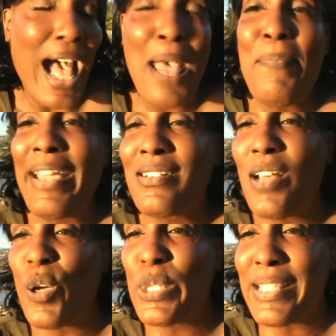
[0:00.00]
I make
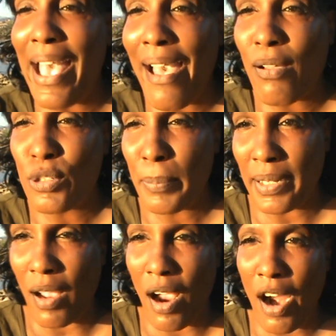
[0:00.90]
no sound
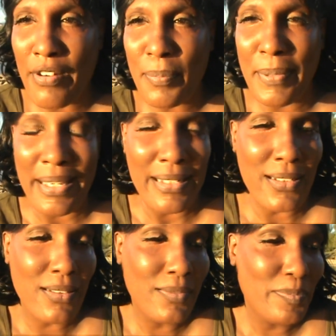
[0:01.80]
but a
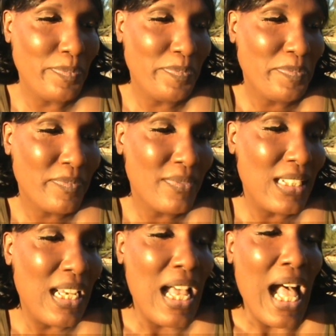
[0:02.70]
heartbeat.
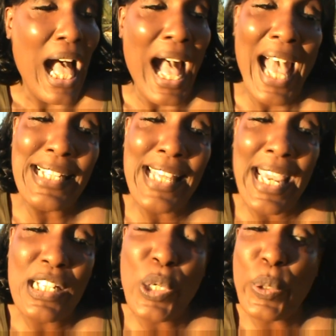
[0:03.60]
I
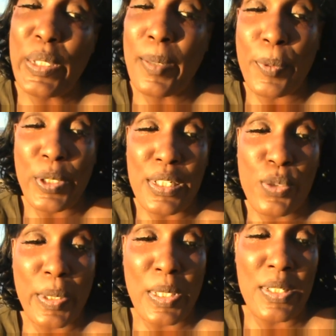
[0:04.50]
take no
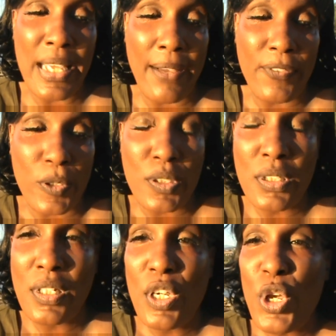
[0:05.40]
liberties with the devil,
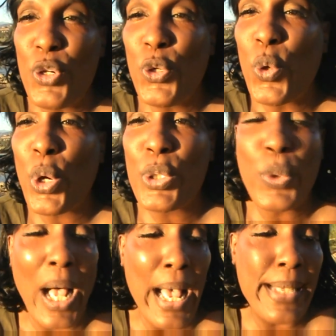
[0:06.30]
nor
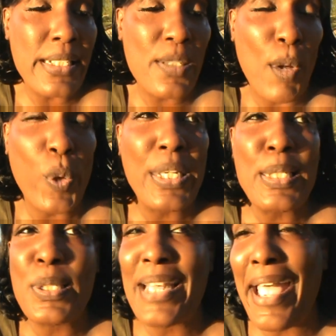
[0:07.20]
do I smoke
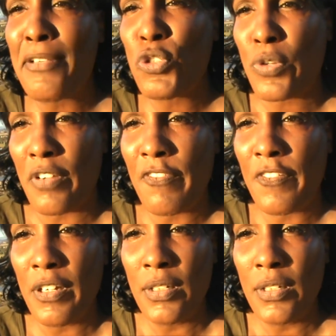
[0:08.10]
his dandruff